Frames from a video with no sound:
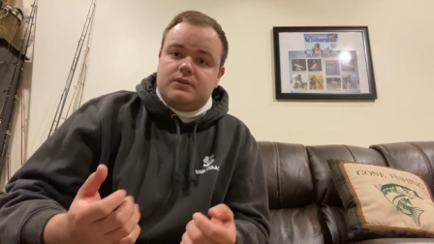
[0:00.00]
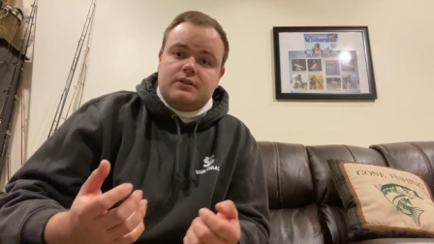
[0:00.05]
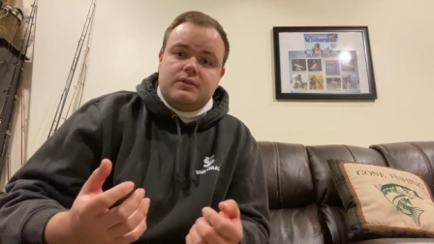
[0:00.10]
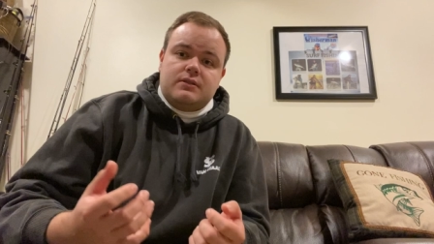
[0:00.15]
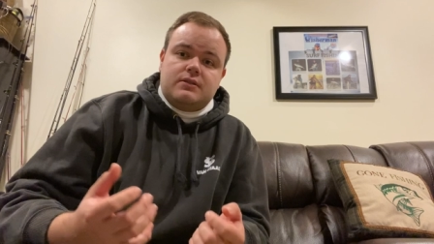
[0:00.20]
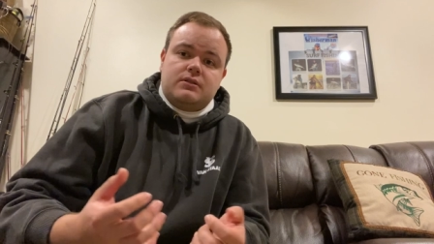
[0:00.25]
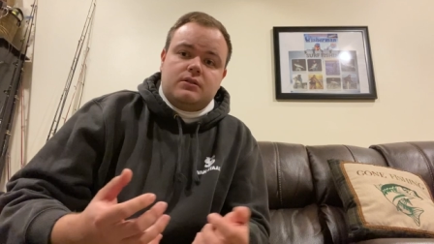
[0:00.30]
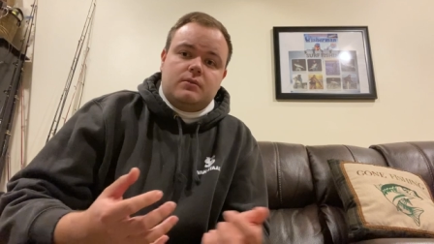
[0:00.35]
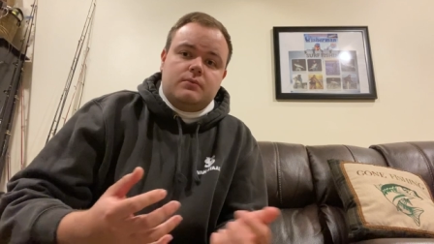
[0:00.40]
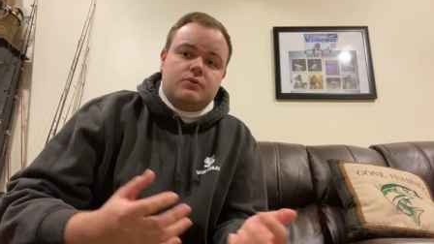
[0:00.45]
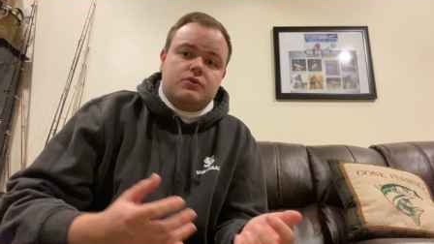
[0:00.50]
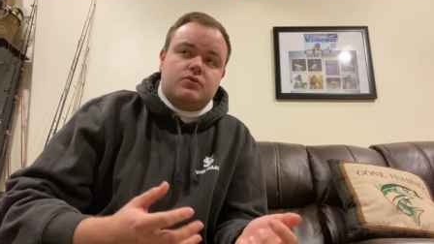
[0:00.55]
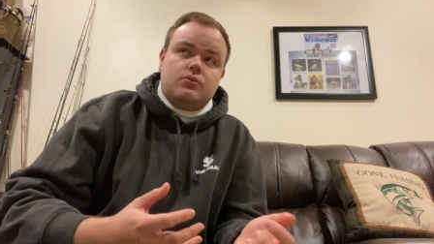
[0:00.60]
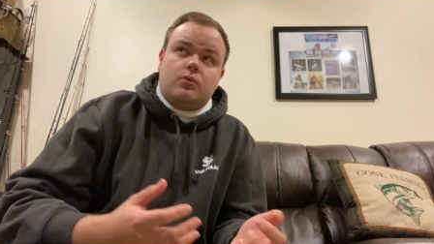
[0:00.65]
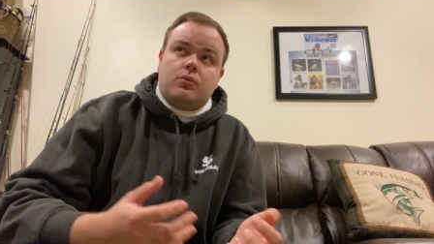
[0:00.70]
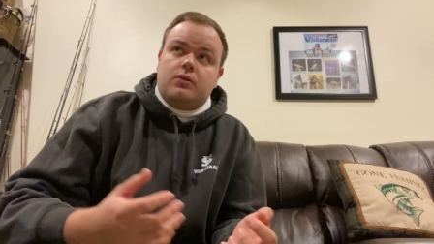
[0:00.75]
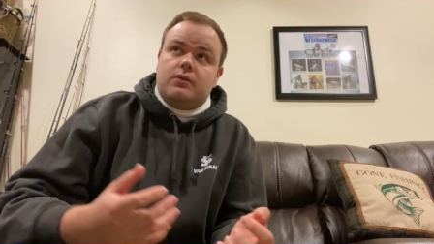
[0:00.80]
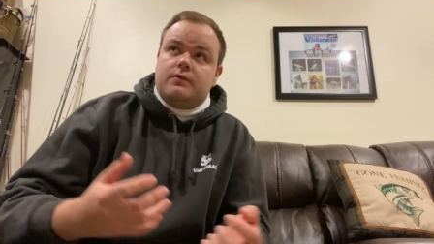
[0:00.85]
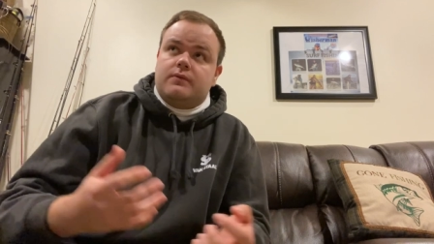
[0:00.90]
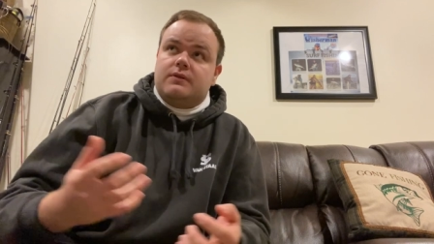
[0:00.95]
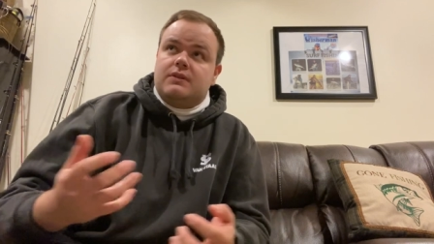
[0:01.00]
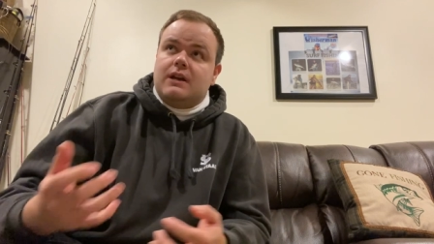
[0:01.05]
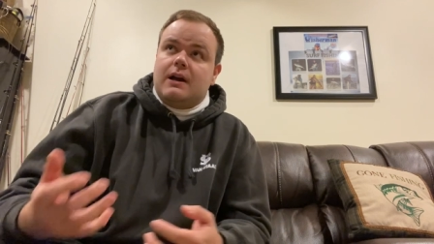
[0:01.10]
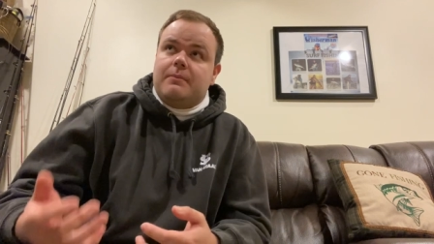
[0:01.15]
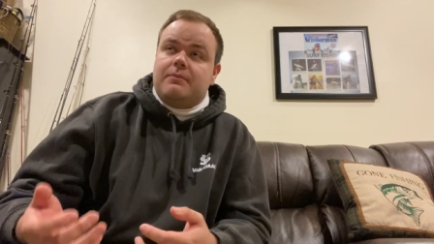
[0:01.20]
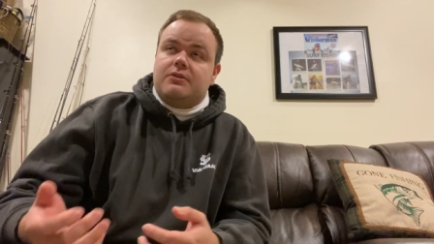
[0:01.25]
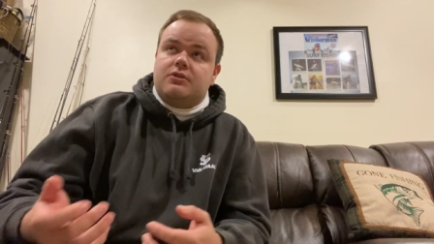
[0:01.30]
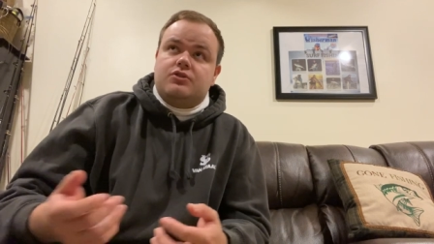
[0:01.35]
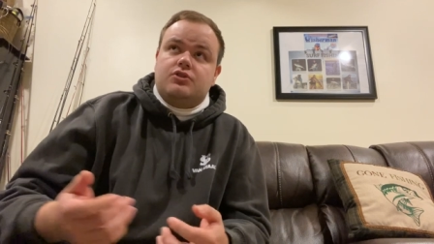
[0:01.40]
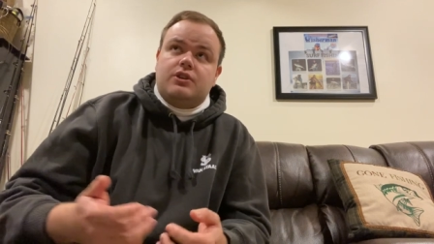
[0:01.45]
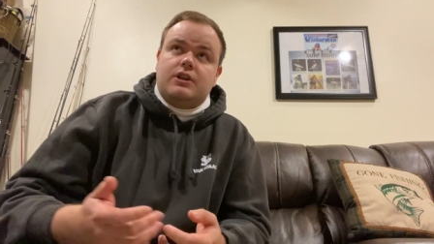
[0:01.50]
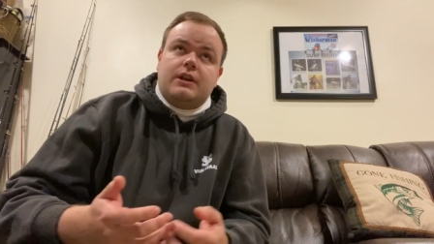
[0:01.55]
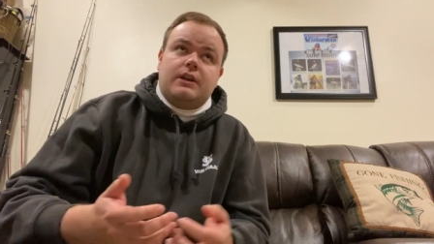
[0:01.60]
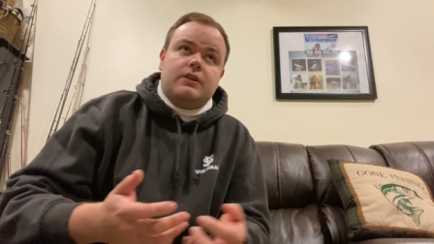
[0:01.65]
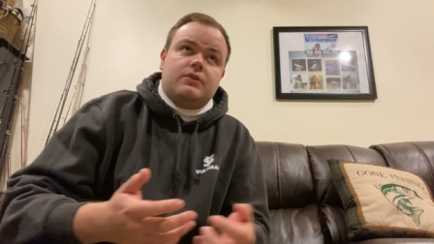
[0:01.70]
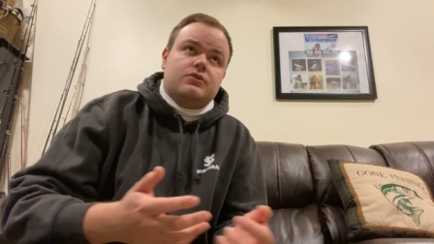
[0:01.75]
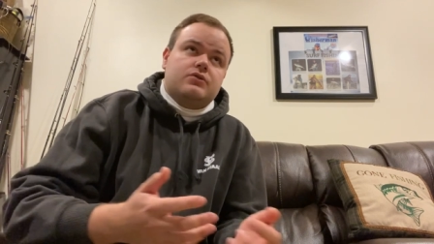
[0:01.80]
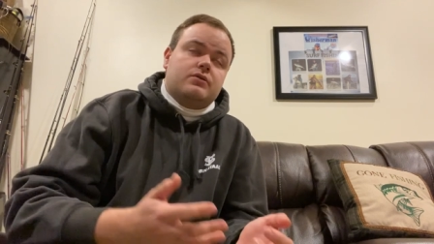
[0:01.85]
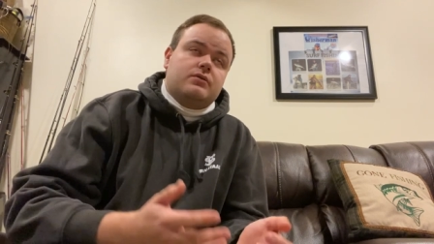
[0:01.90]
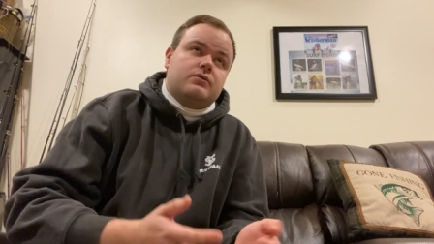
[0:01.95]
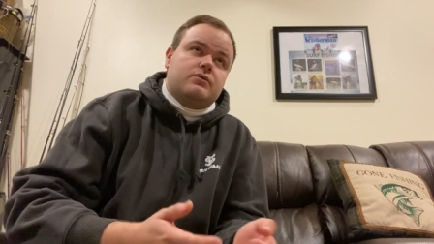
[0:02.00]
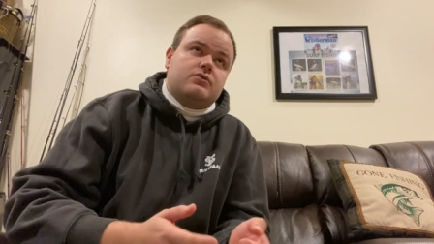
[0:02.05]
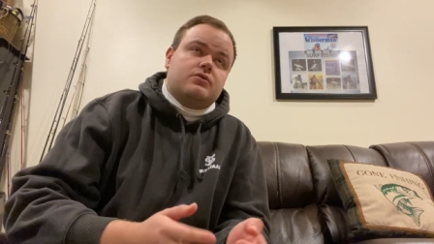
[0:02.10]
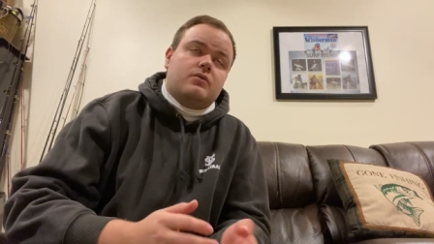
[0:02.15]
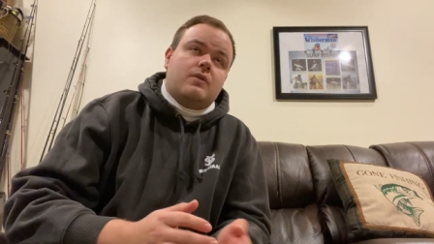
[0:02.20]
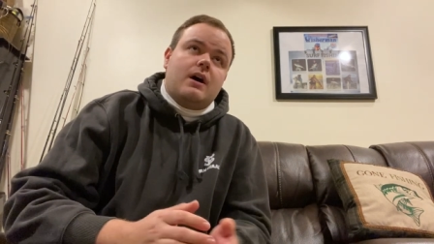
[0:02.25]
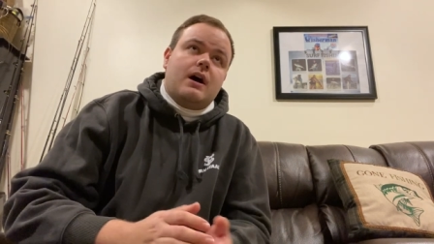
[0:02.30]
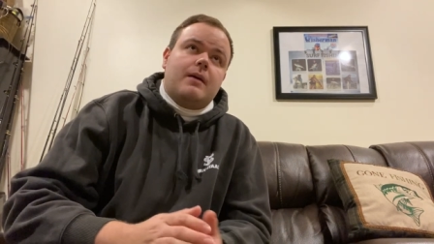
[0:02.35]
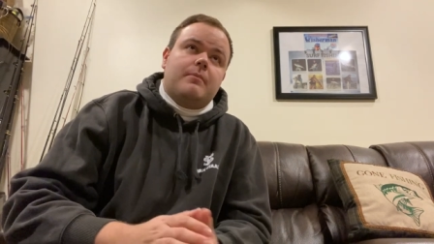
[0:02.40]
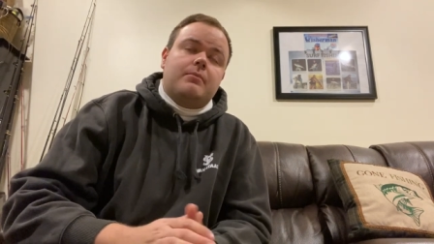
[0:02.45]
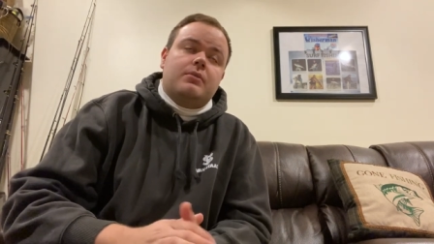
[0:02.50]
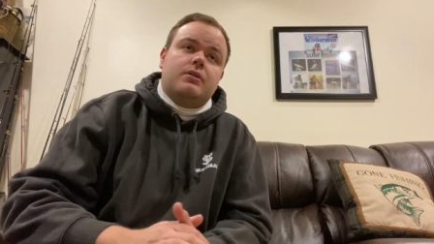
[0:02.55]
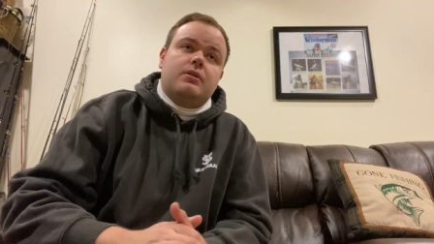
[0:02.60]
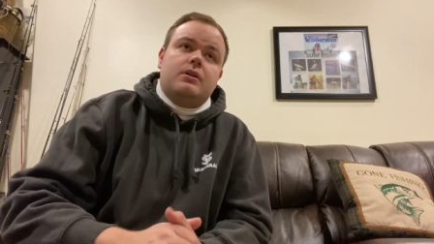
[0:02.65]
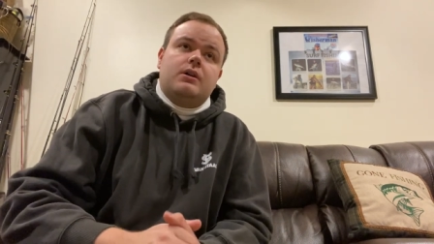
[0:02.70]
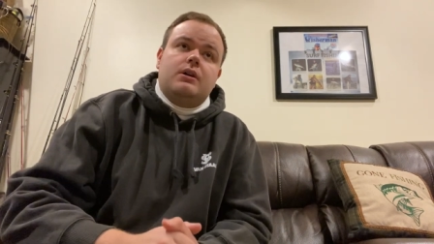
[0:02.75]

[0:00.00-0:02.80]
in some sort of depth change or drop,